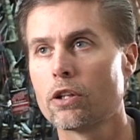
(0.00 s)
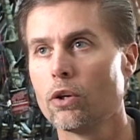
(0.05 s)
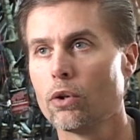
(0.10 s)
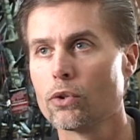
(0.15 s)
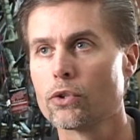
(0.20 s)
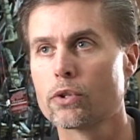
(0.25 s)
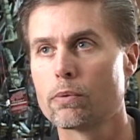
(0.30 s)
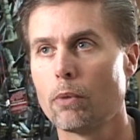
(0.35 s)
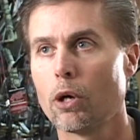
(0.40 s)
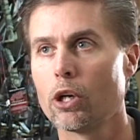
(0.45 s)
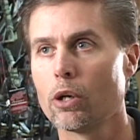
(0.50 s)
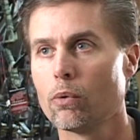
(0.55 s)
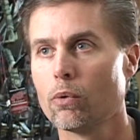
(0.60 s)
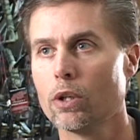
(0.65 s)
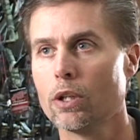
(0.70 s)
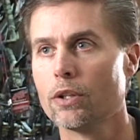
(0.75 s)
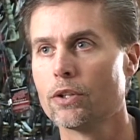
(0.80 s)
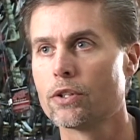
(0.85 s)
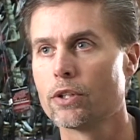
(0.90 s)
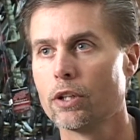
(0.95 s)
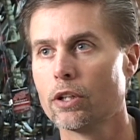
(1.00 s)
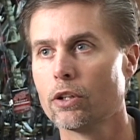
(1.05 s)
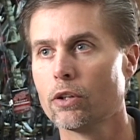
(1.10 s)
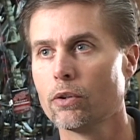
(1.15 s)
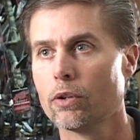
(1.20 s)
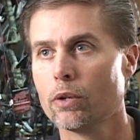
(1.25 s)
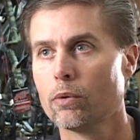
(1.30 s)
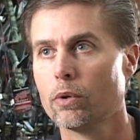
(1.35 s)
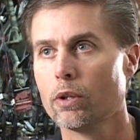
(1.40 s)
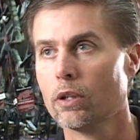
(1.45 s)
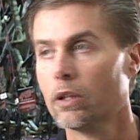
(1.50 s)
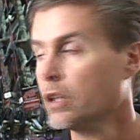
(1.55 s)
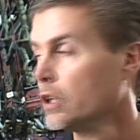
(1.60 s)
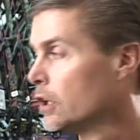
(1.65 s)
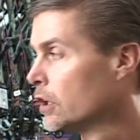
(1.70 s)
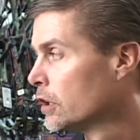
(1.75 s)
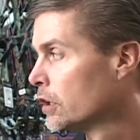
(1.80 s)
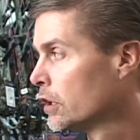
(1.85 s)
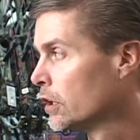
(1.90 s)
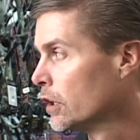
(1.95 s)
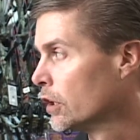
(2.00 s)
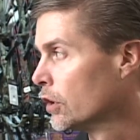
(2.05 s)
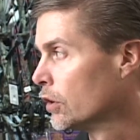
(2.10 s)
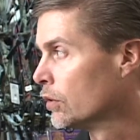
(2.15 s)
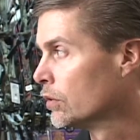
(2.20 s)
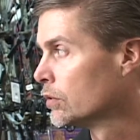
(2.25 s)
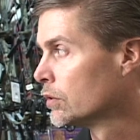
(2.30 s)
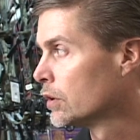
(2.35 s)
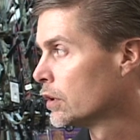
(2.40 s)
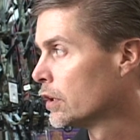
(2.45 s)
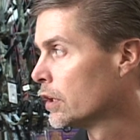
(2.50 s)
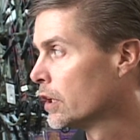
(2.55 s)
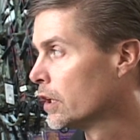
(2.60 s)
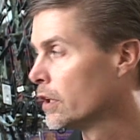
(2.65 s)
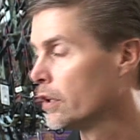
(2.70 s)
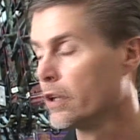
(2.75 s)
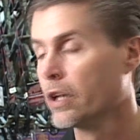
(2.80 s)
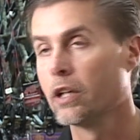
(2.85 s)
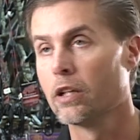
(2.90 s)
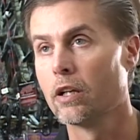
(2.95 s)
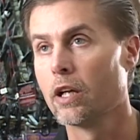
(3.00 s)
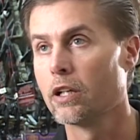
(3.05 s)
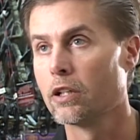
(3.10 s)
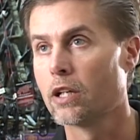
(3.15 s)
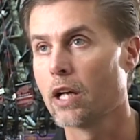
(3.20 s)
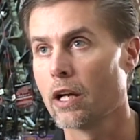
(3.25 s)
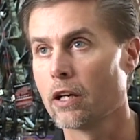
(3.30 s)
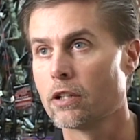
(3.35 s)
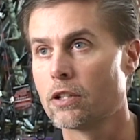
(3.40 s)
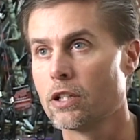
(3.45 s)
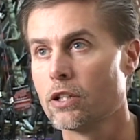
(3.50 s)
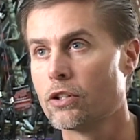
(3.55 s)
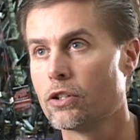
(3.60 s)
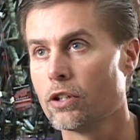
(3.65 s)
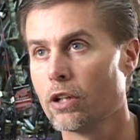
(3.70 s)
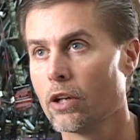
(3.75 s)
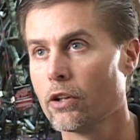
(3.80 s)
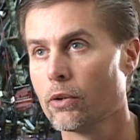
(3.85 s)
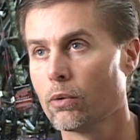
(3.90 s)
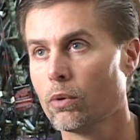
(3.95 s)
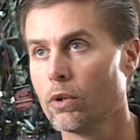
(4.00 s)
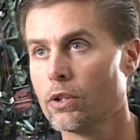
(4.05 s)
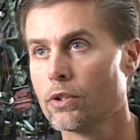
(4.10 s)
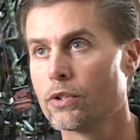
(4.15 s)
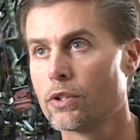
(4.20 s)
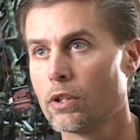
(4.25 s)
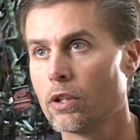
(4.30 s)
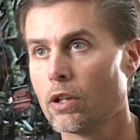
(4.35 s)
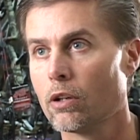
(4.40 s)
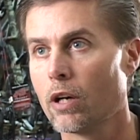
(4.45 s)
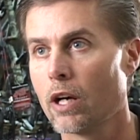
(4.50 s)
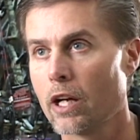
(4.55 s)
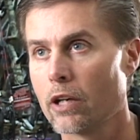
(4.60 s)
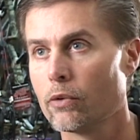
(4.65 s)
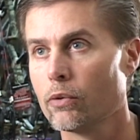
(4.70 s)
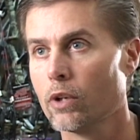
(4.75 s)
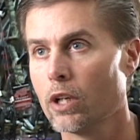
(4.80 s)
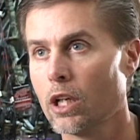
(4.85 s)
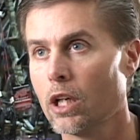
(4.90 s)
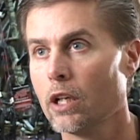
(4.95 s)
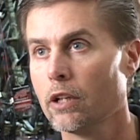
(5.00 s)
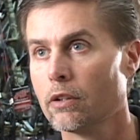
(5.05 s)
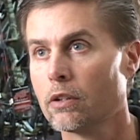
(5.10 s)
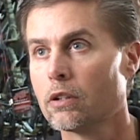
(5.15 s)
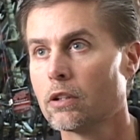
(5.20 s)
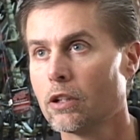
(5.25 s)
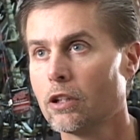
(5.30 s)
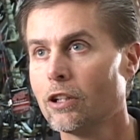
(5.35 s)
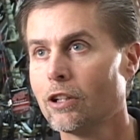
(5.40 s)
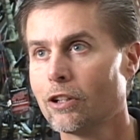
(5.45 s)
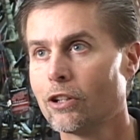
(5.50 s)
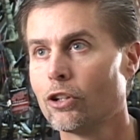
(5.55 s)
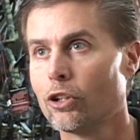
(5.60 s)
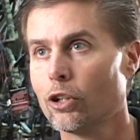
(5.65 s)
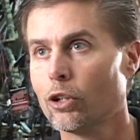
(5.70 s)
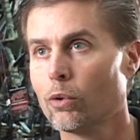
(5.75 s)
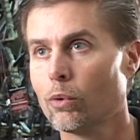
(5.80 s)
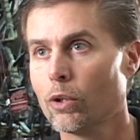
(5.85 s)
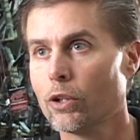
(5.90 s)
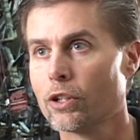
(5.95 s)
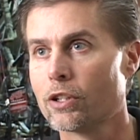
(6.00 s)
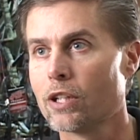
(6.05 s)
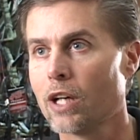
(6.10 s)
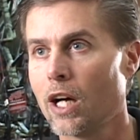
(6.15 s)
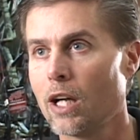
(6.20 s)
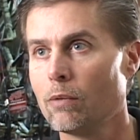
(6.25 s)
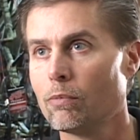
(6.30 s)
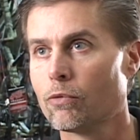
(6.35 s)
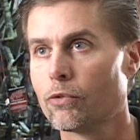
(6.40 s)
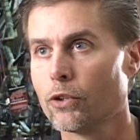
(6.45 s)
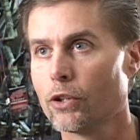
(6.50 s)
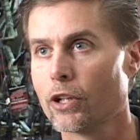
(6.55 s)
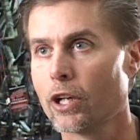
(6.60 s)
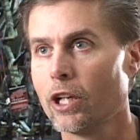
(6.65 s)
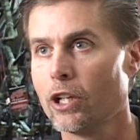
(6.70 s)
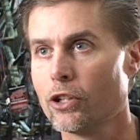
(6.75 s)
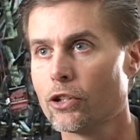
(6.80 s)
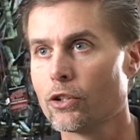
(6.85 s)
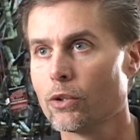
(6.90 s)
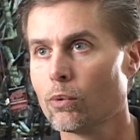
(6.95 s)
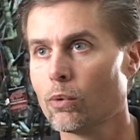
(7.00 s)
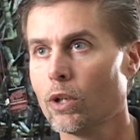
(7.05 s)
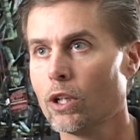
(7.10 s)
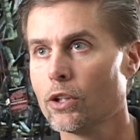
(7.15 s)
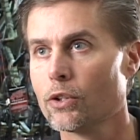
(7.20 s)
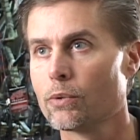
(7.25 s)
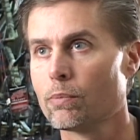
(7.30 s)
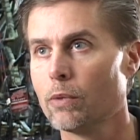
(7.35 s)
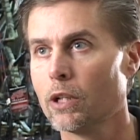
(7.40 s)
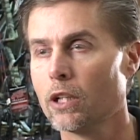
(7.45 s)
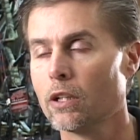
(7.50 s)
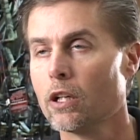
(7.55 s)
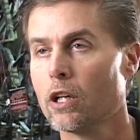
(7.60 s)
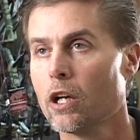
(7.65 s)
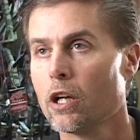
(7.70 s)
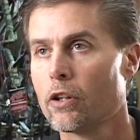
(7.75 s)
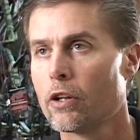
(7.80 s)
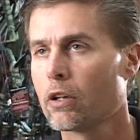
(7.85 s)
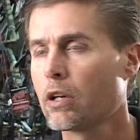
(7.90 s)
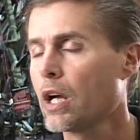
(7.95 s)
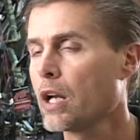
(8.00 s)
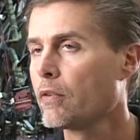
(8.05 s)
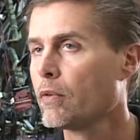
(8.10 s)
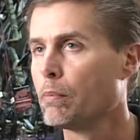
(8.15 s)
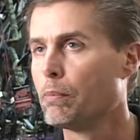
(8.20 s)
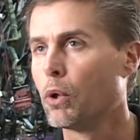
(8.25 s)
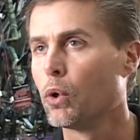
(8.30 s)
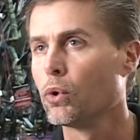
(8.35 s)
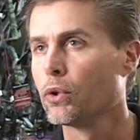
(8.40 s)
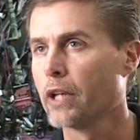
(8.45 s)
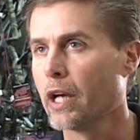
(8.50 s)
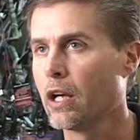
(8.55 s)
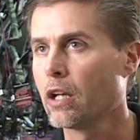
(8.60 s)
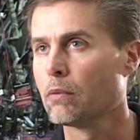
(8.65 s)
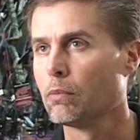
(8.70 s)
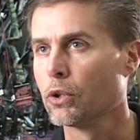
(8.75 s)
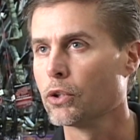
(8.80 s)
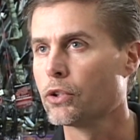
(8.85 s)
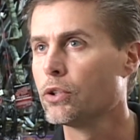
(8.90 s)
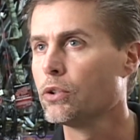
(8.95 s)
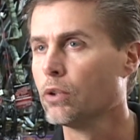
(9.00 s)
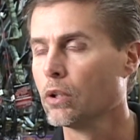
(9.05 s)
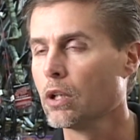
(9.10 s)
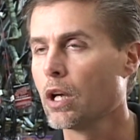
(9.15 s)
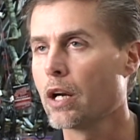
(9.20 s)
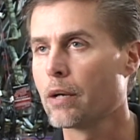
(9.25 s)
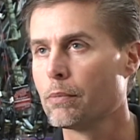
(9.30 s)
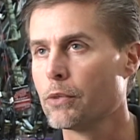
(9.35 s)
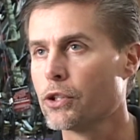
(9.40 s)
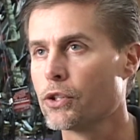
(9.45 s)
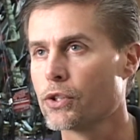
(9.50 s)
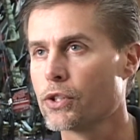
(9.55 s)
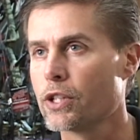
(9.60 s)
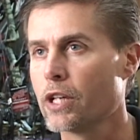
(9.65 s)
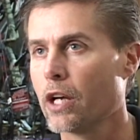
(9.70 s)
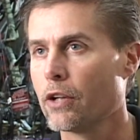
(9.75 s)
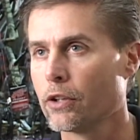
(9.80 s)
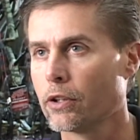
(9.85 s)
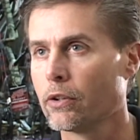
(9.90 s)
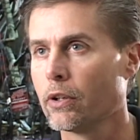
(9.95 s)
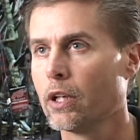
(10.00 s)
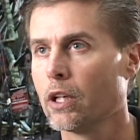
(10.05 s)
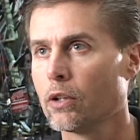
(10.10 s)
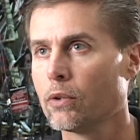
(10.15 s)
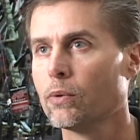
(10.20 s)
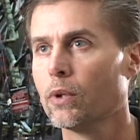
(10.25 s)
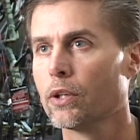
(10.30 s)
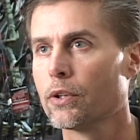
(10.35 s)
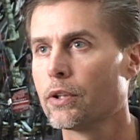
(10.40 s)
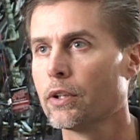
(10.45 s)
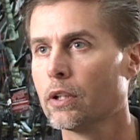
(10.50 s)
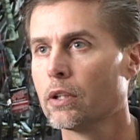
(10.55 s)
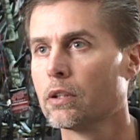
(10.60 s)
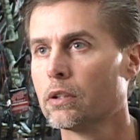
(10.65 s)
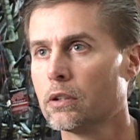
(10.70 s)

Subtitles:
old smart ones, that would, they'd kind of teach the other ones, how to run, when the time for danger was. But they're kind of a bold animal too. A lot of them just stand their ground with you.